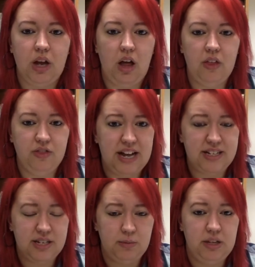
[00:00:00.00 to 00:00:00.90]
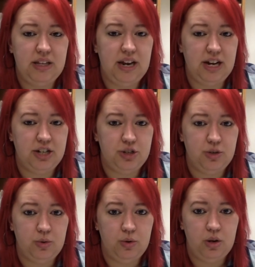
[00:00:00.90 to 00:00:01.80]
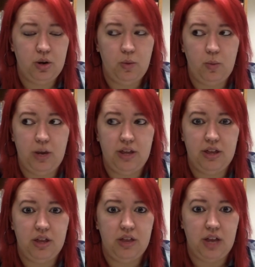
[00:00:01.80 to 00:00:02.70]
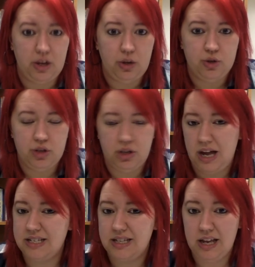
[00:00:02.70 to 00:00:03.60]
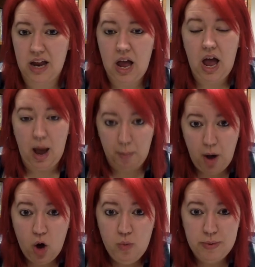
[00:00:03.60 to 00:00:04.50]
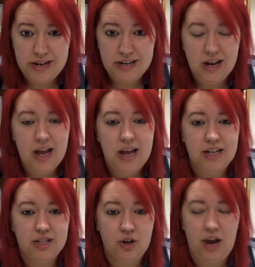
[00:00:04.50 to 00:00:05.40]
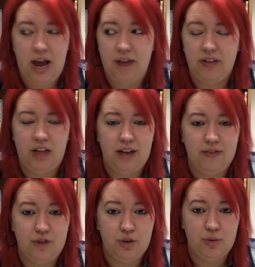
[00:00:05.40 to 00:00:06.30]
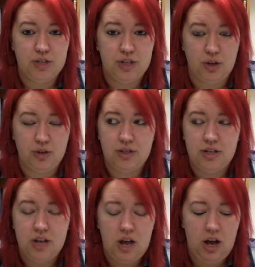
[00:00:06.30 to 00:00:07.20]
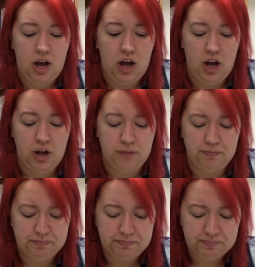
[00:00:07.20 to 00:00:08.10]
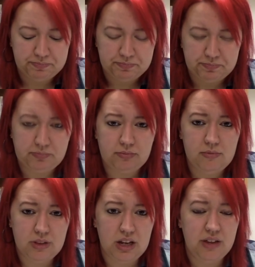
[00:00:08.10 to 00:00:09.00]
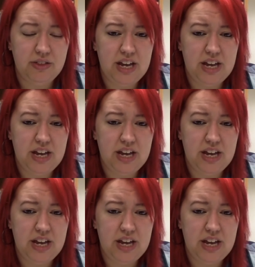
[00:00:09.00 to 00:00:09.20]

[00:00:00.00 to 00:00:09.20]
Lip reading: that's something that I do with the inclusion class that I'm hoping is going to have a lot of good results. The